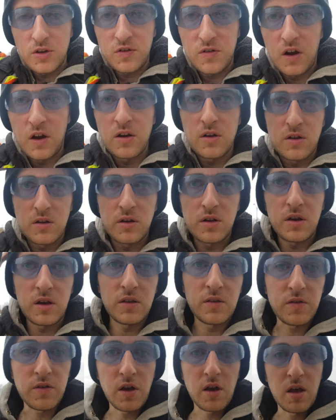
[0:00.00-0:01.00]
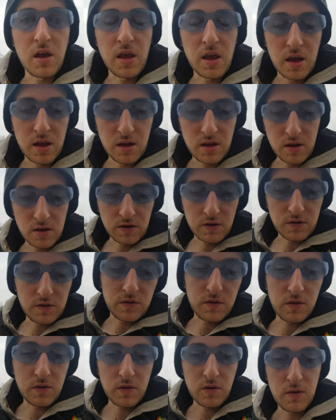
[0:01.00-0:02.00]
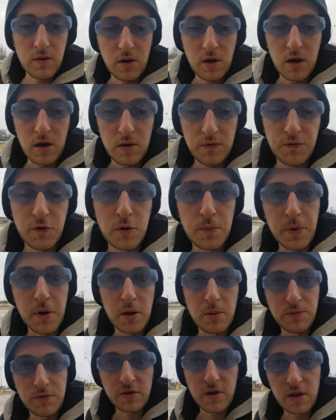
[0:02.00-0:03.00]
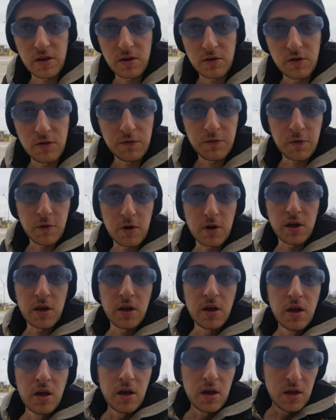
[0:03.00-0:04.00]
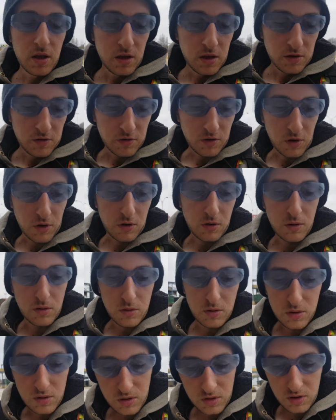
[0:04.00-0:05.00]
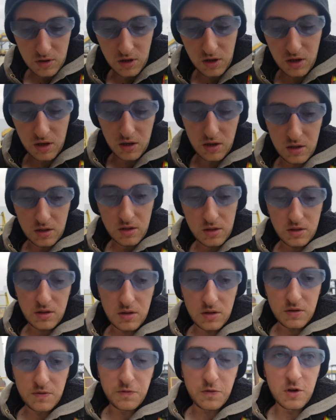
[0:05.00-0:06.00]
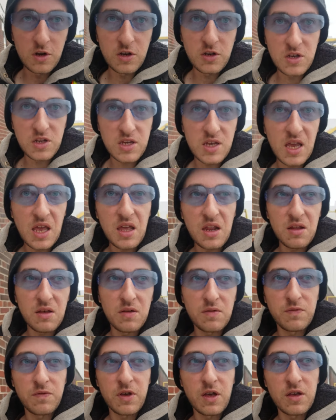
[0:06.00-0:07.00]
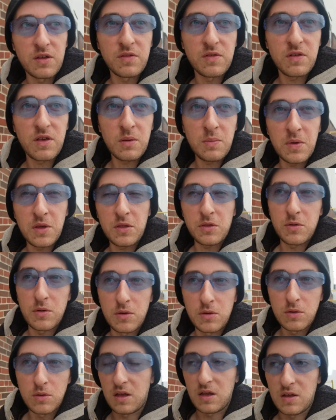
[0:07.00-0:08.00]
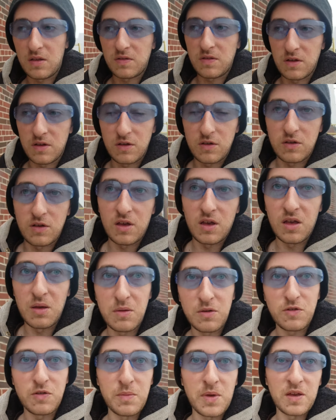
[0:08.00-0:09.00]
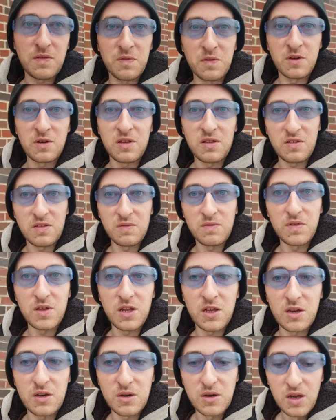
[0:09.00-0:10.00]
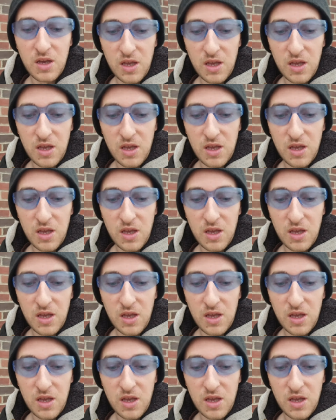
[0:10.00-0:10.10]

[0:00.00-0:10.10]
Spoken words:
starting to install on his fuel pumps on the 240. So the footage is kind of skippy through. It still should make for a decent video.